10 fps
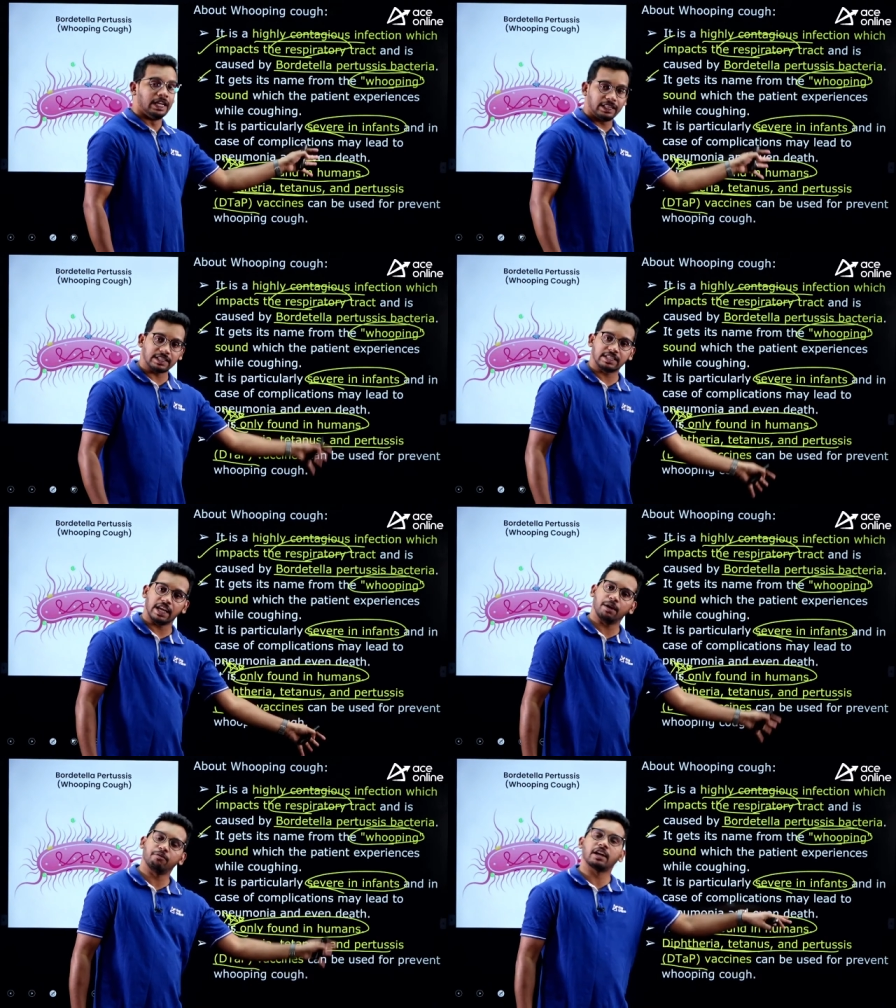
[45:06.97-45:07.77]
The
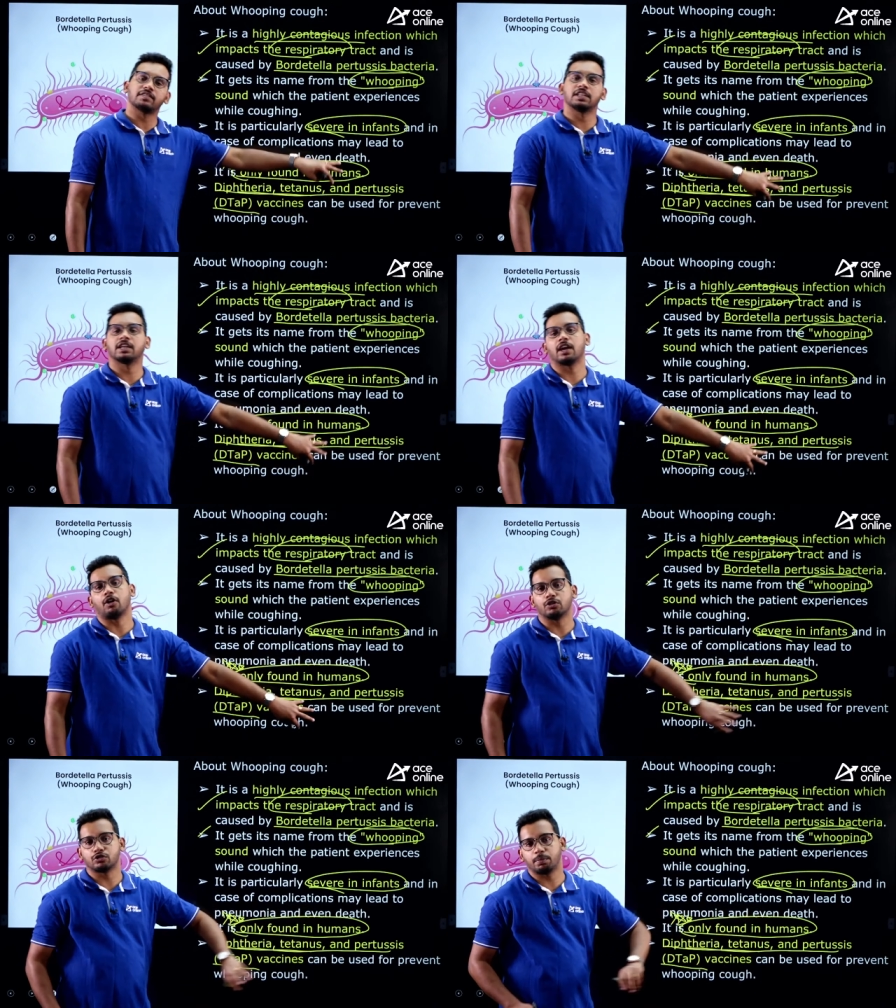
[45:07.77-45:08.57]
same vaccine can
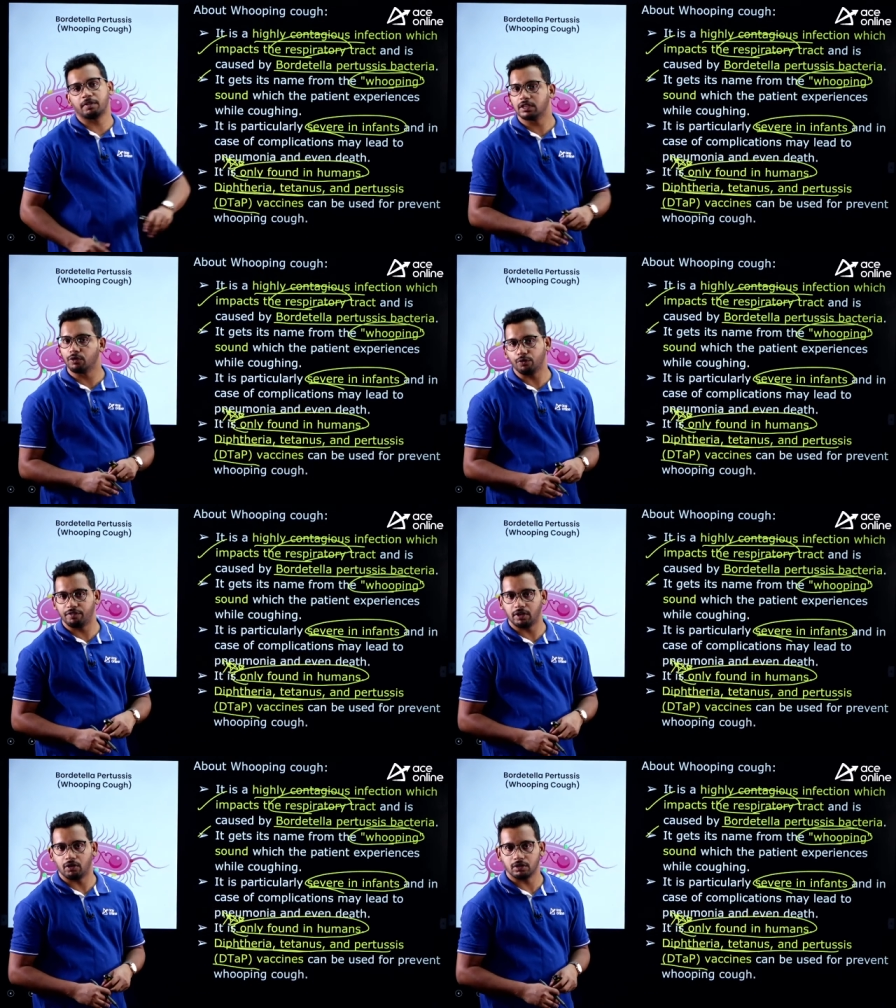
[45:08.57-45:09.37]
also prevent the
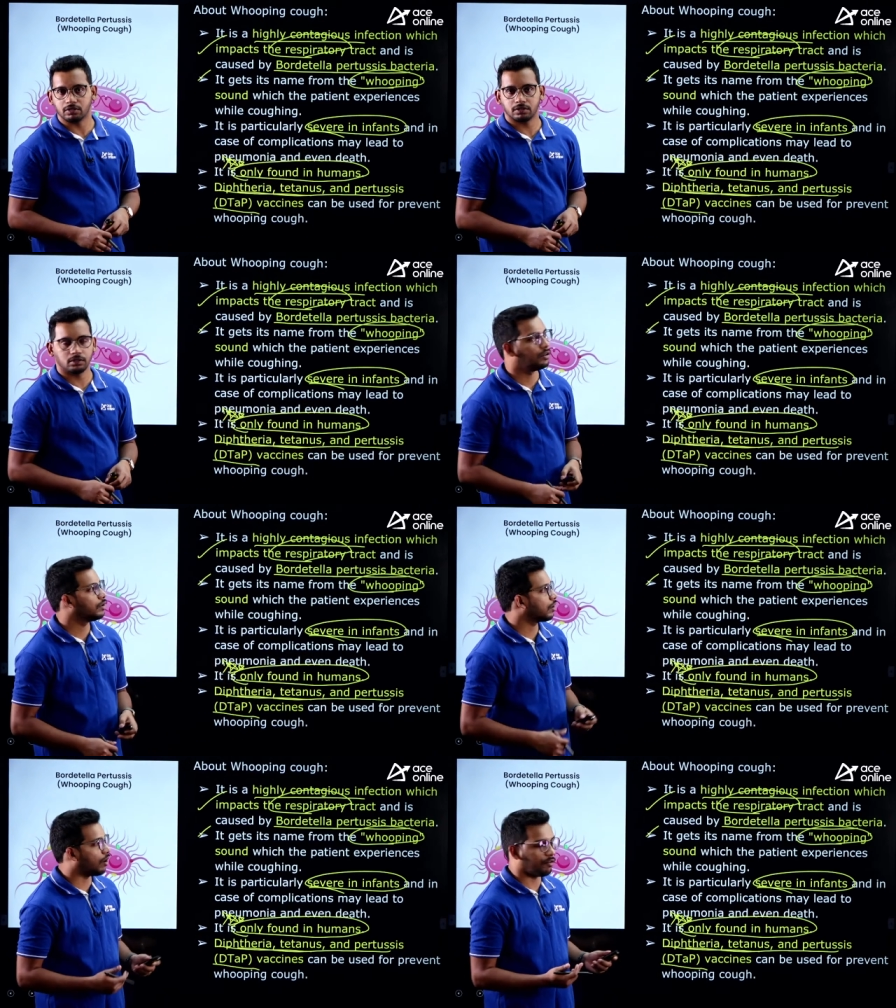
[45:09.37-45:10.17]
whooping cough,
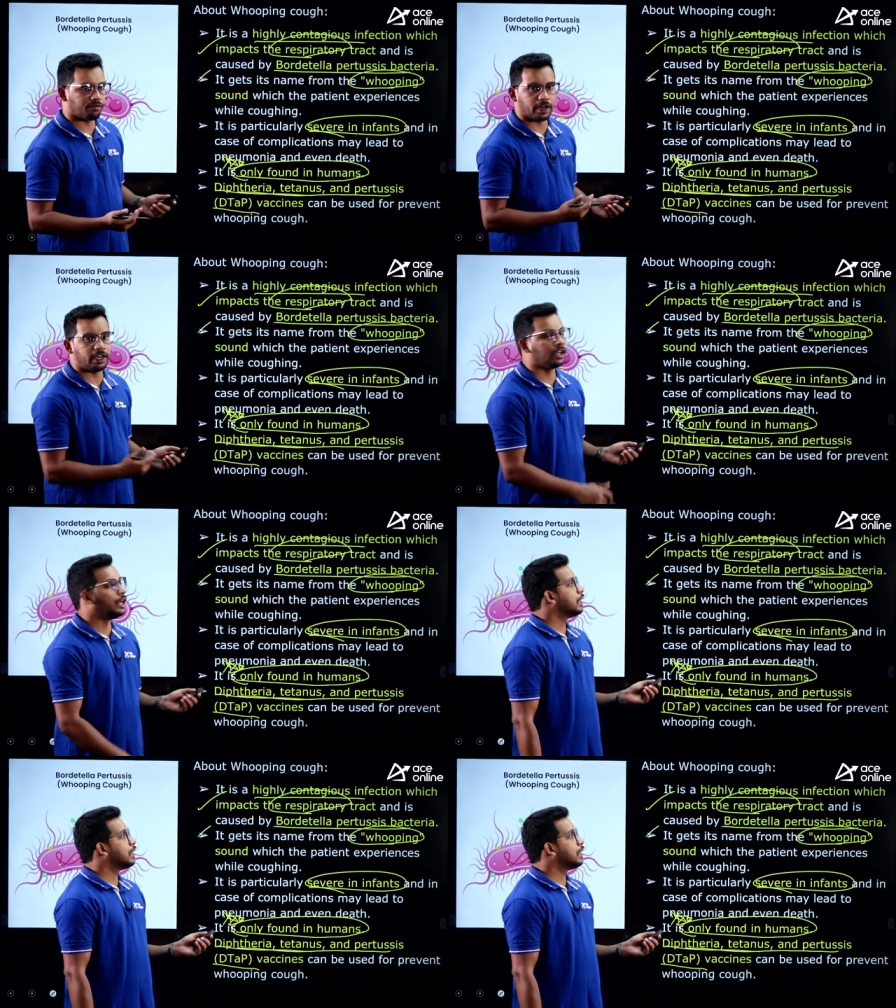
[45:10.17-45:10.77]
cough, right.